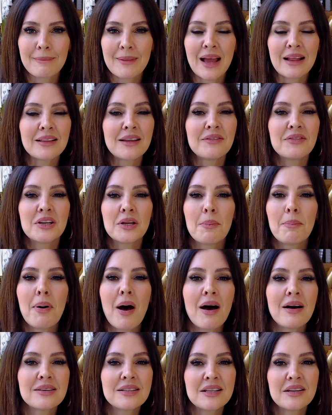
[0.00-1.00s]
I live in a
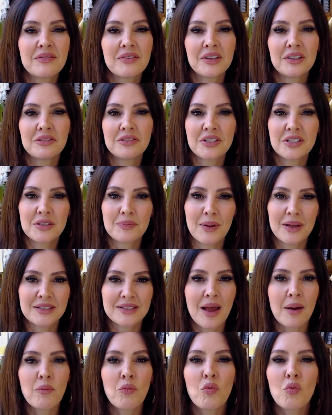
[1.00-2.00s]
positive energy
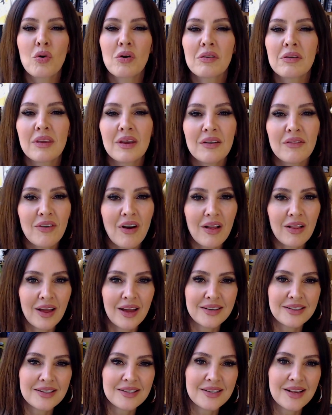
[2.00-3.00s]
space. I'm worthy of all
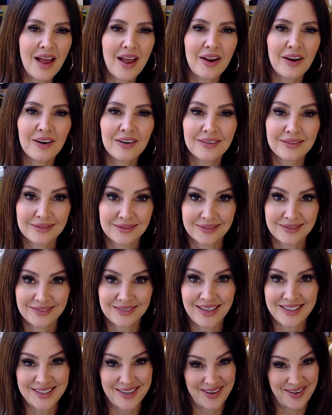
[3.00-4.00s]
I desire.
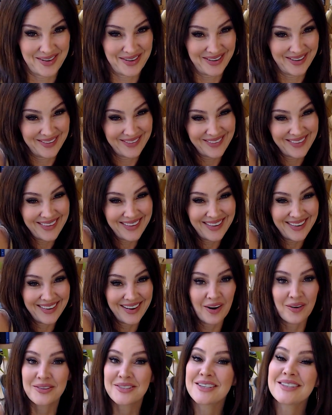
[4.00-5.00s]
That's a good
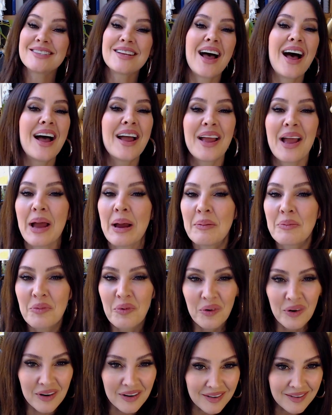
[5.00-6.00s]
one. Or just, I am
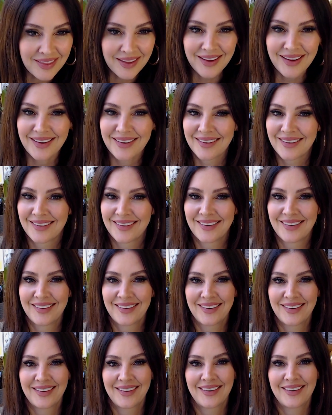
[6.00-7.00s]
worthy.
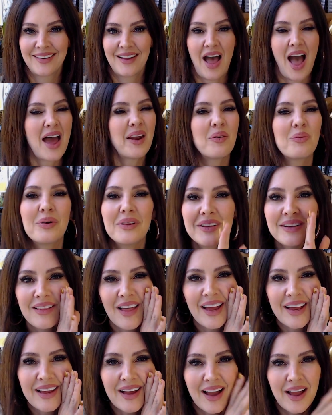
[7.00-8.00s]
I don't really
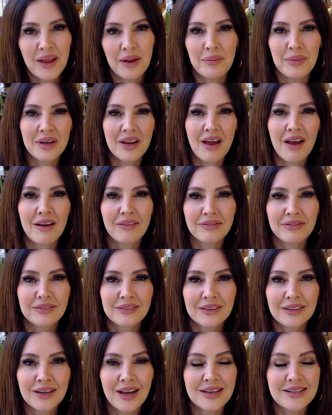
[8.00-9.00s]
like I am enough,
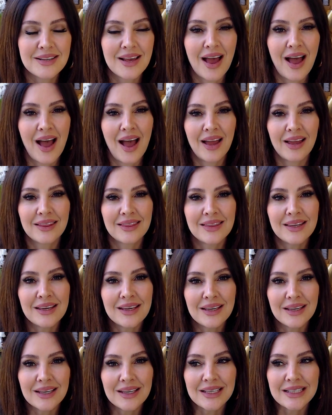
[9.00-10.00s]
you guys. I
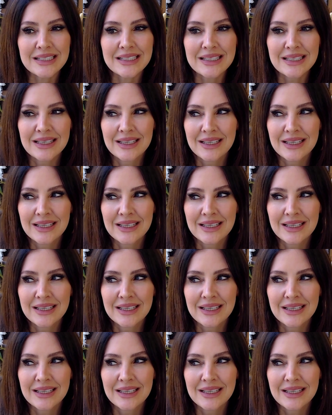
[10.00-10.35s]
think it